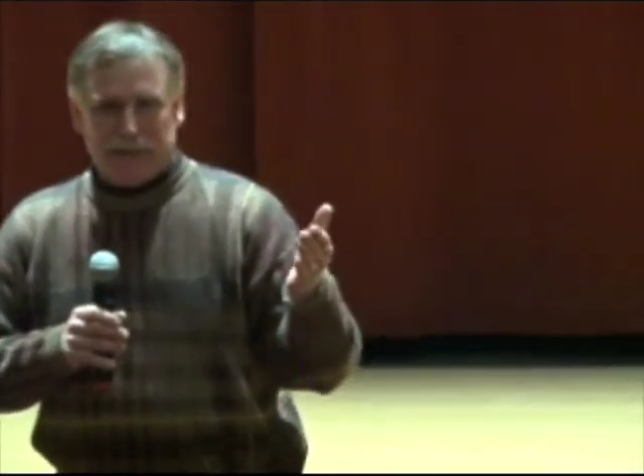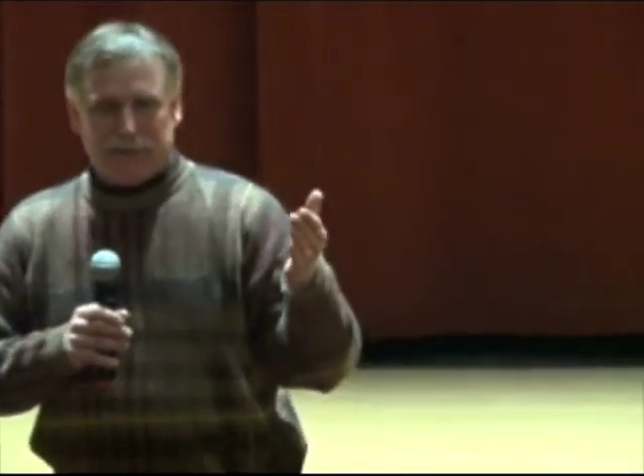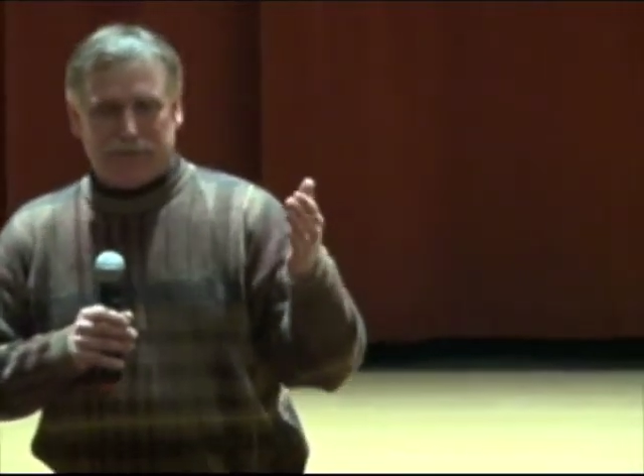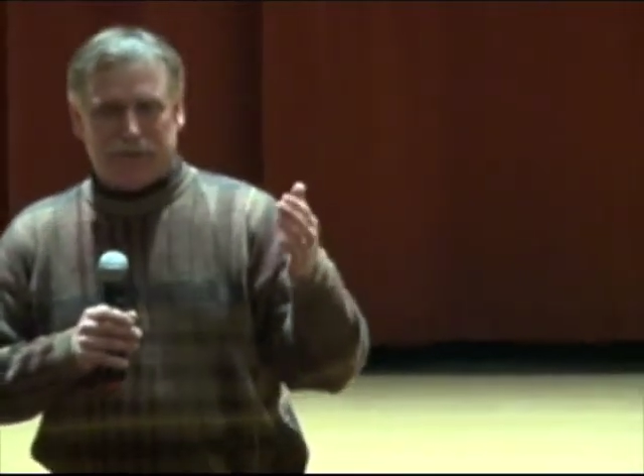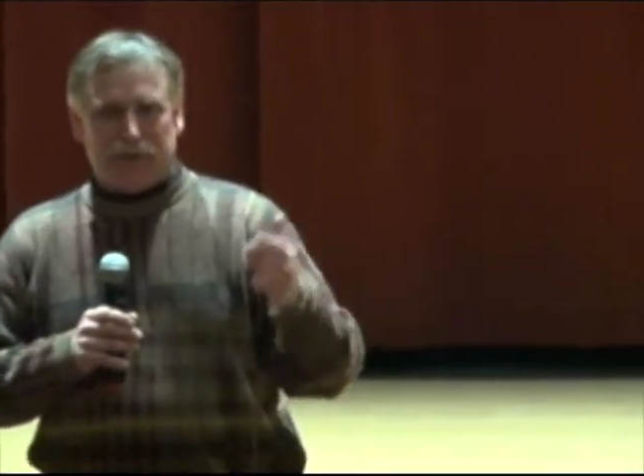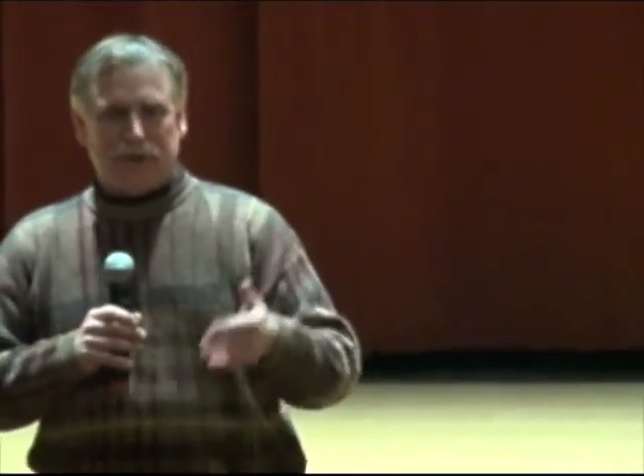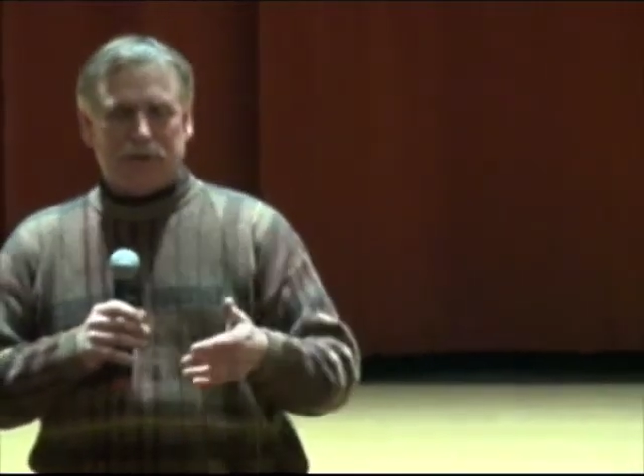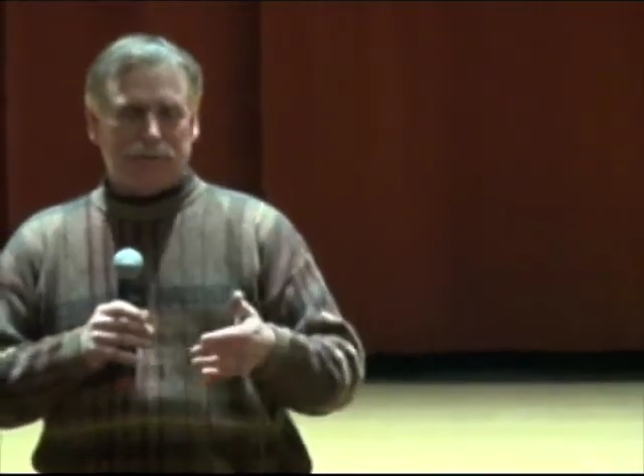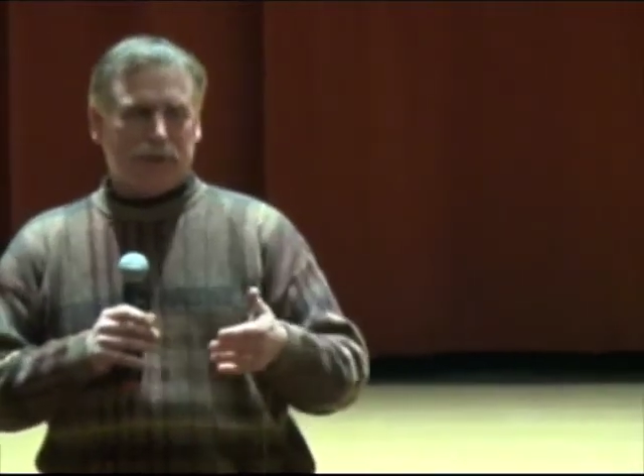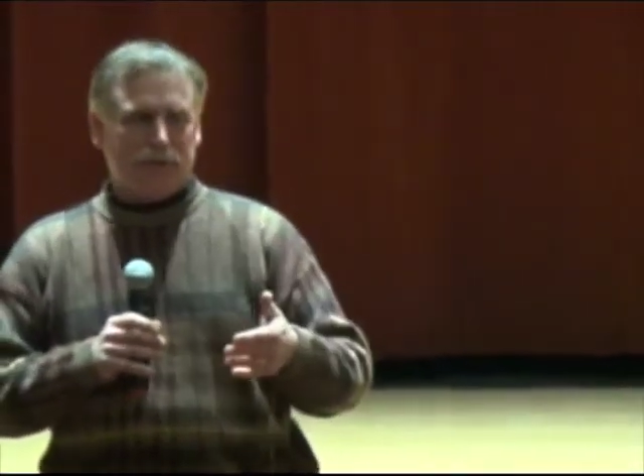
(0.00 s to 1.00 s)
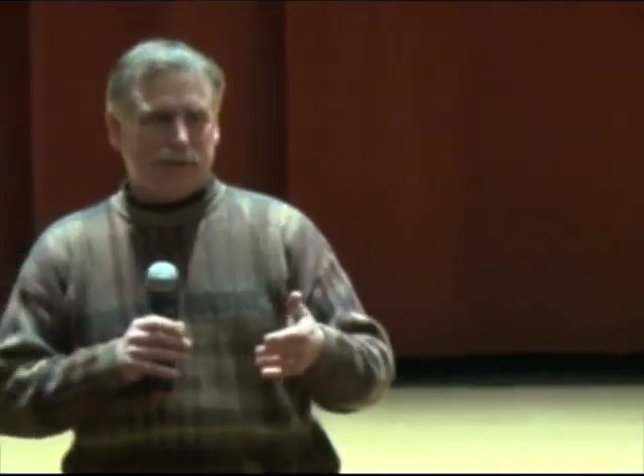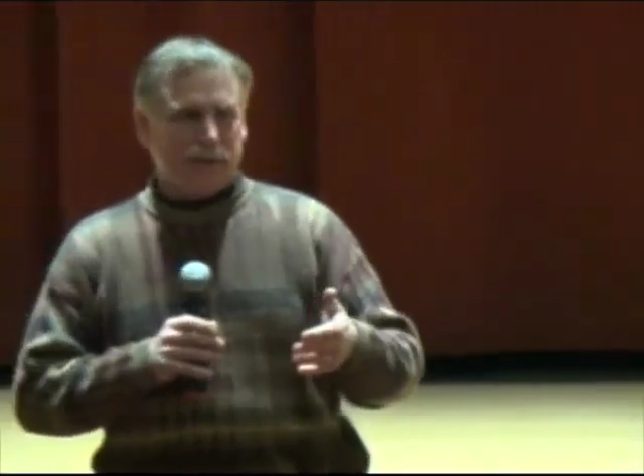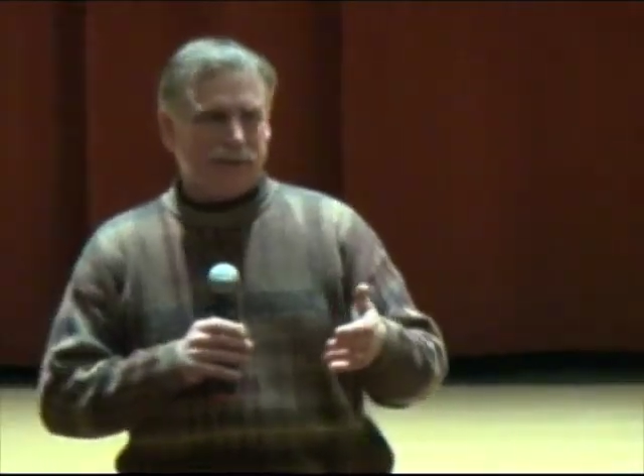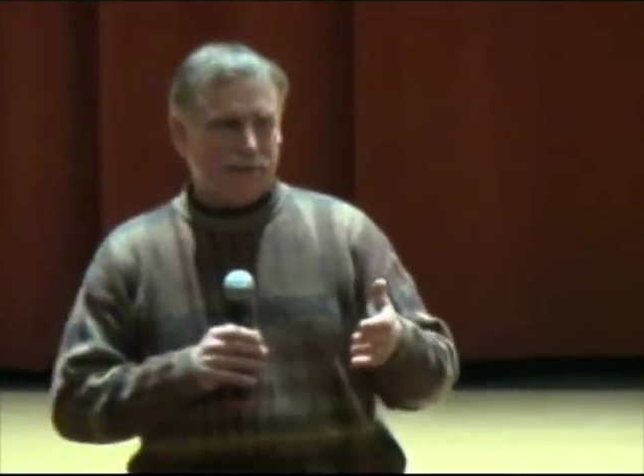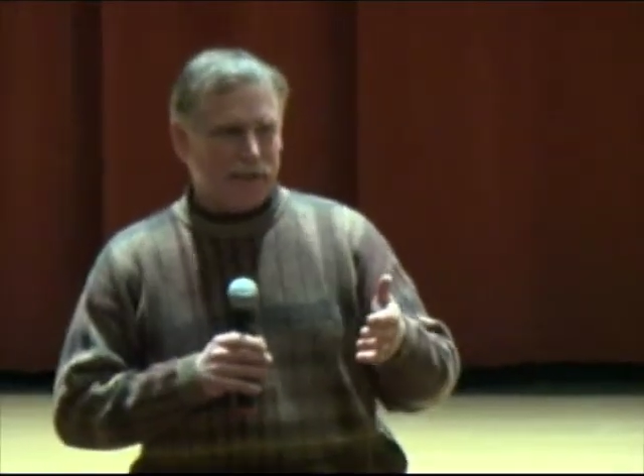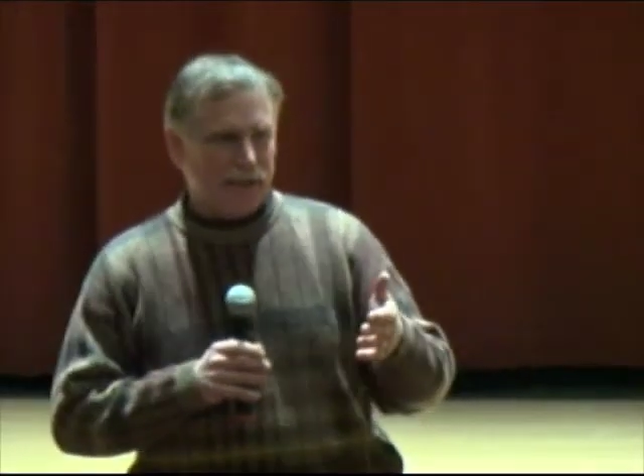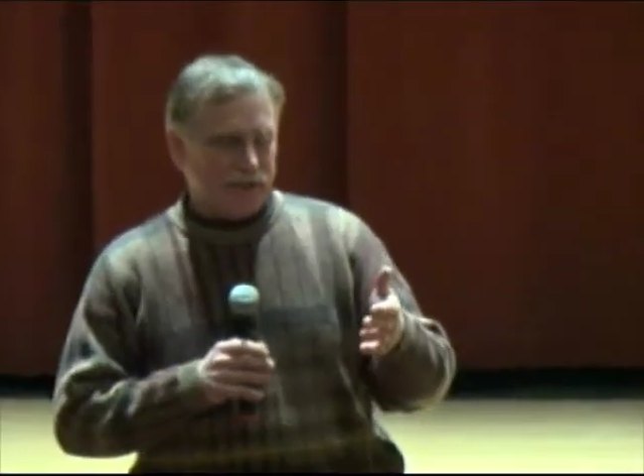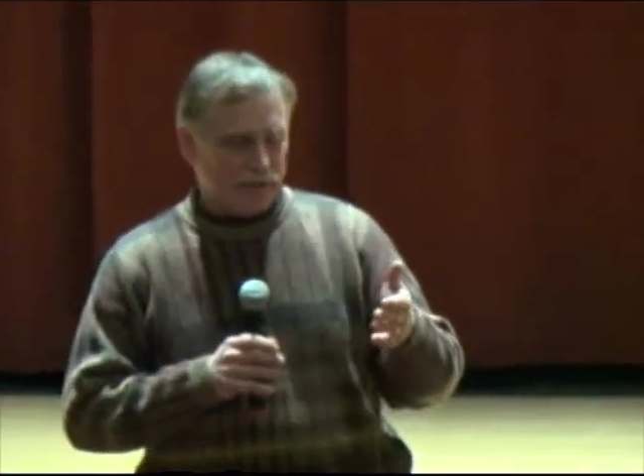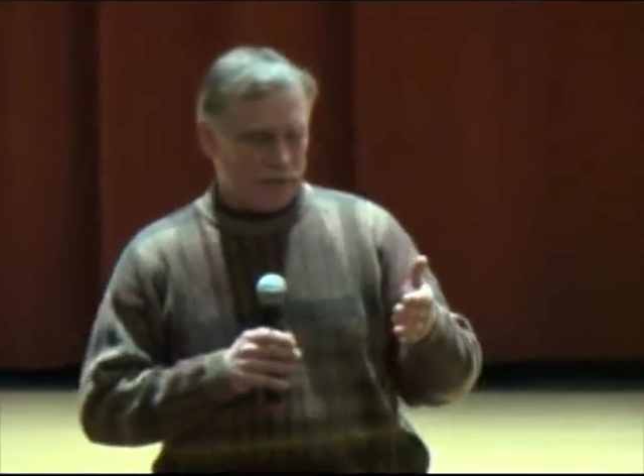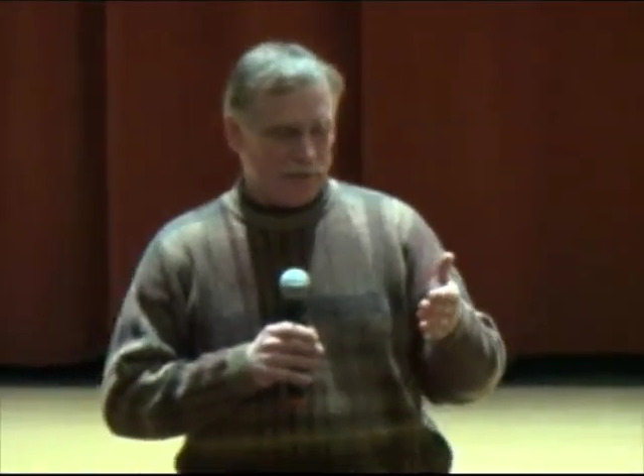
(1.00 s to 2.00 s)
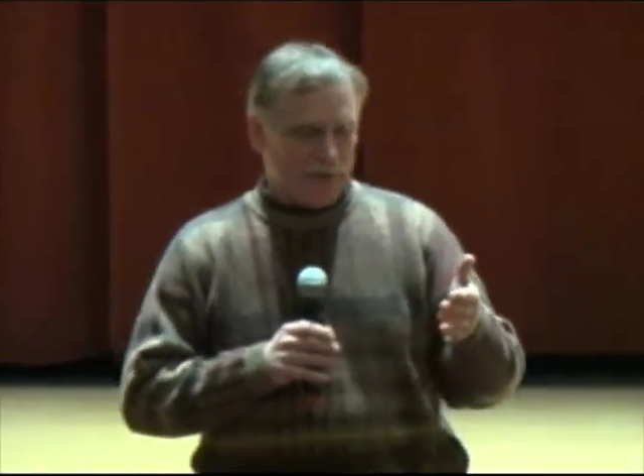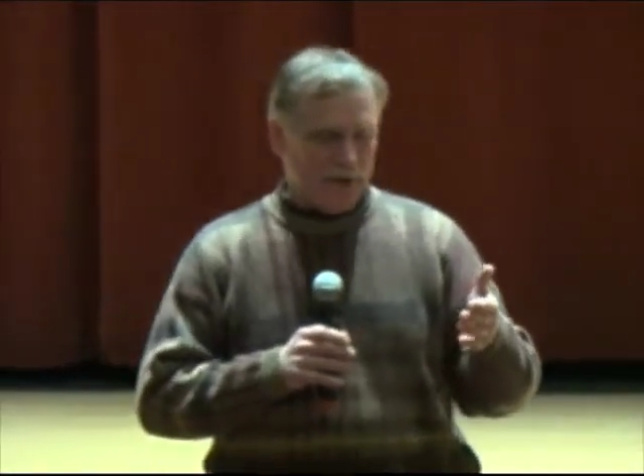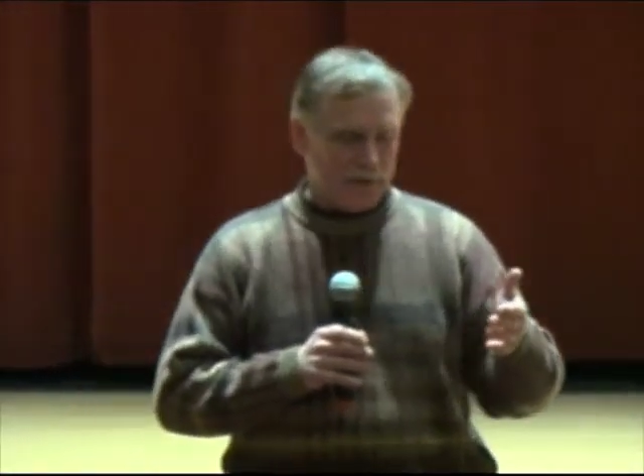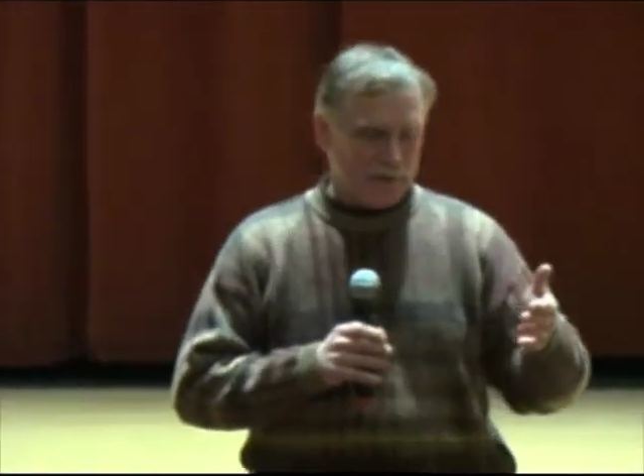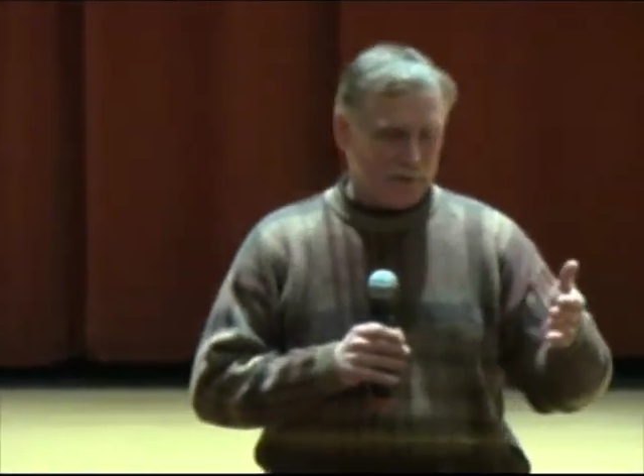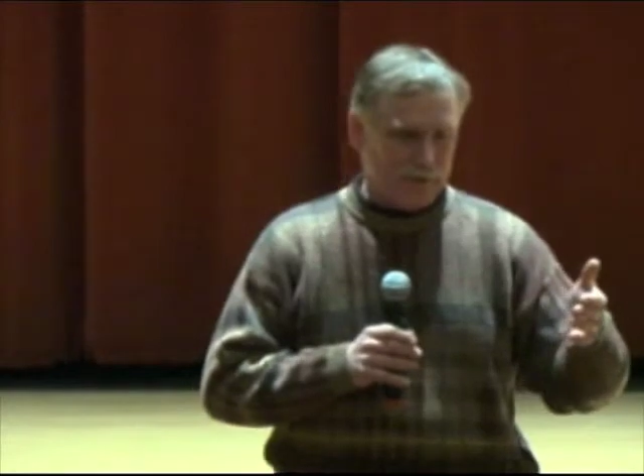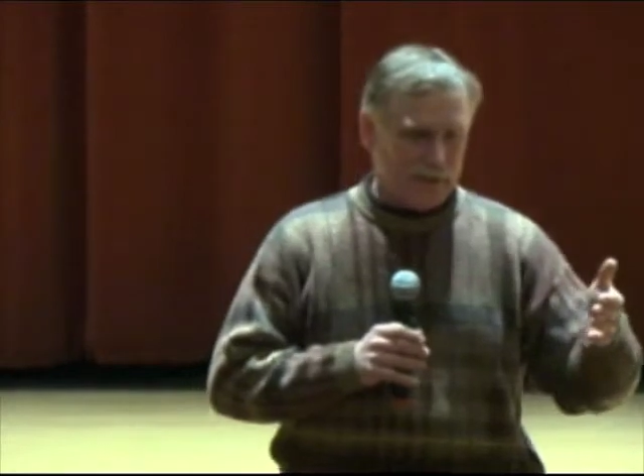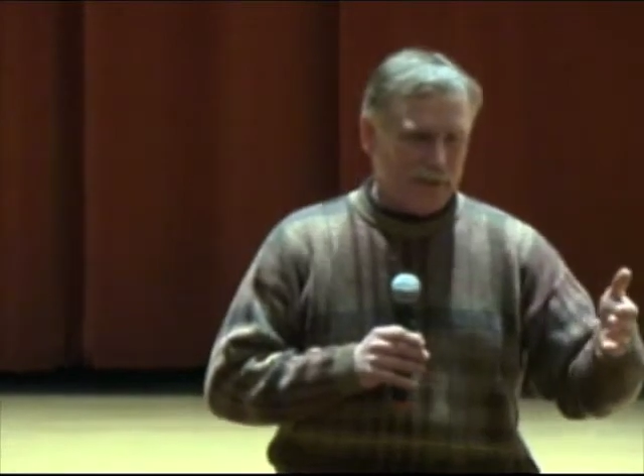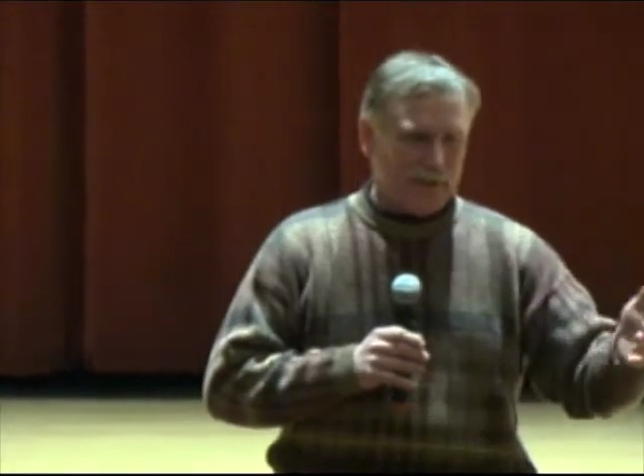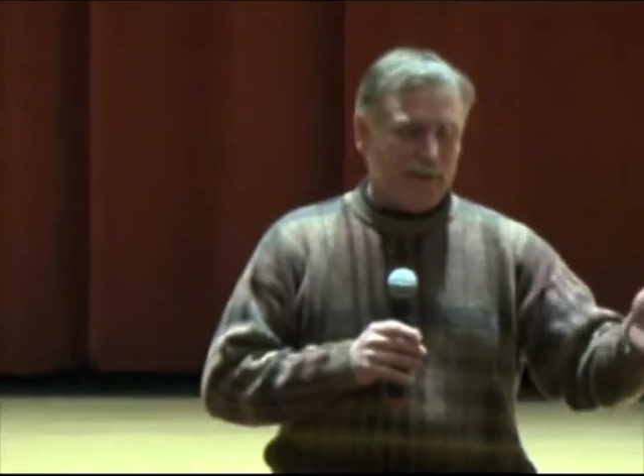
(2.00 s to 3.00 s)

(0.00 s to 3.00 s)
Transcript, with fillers: If there are special education costs,